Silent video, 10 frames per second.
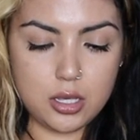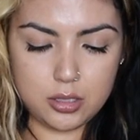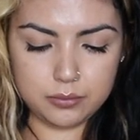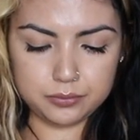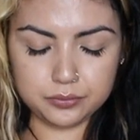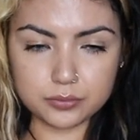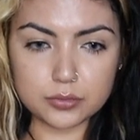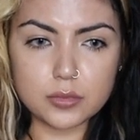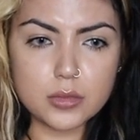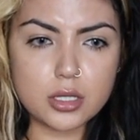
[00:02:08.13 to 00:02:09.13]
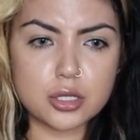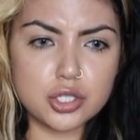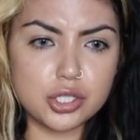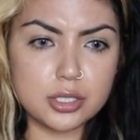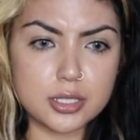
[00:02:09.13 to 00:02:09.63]
um
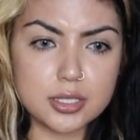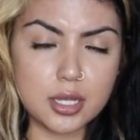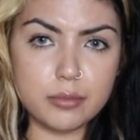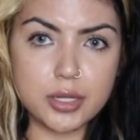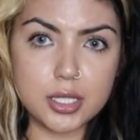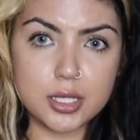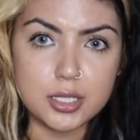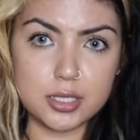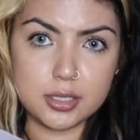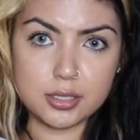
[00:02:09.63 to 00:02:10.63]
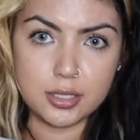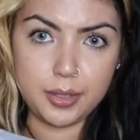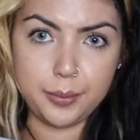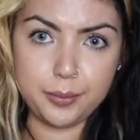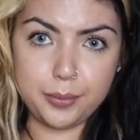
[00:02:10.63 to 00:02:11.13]
so it does come in this
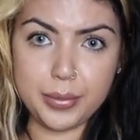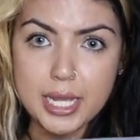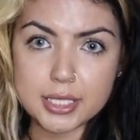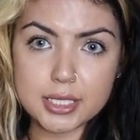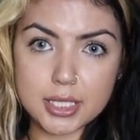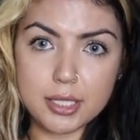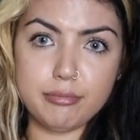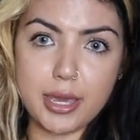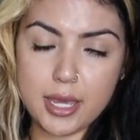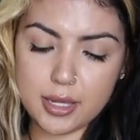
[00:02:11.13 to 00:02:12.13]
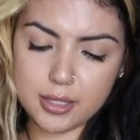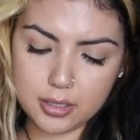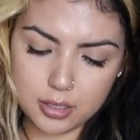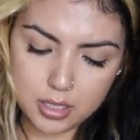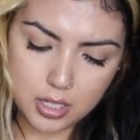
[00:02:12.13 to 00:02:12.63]
plasticky
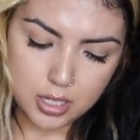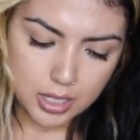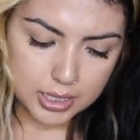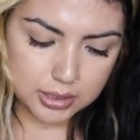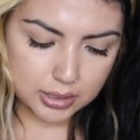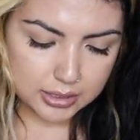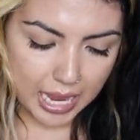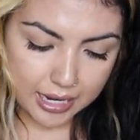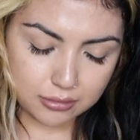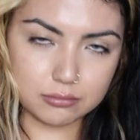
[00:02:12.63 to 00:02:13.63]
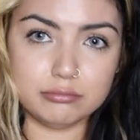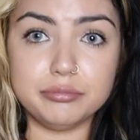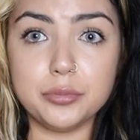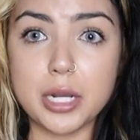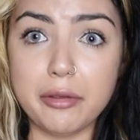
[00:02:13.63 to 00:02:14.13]
bag it says I
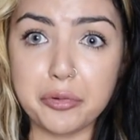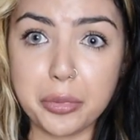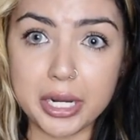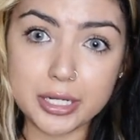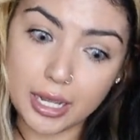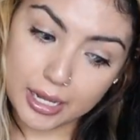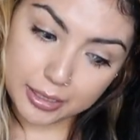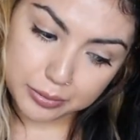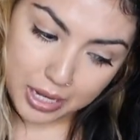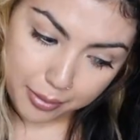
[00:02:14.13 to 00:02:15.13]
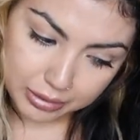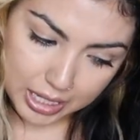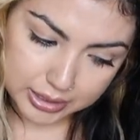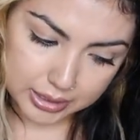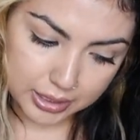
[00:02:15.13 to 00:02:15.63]
never mind I am not
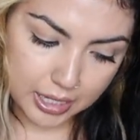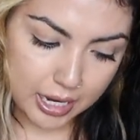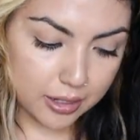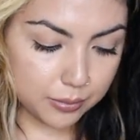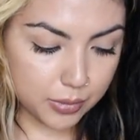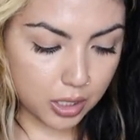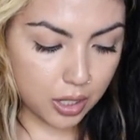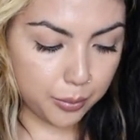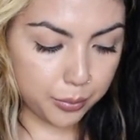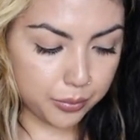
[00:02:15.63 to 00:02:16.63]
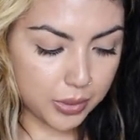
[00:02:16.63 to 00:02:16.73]
plastic I am com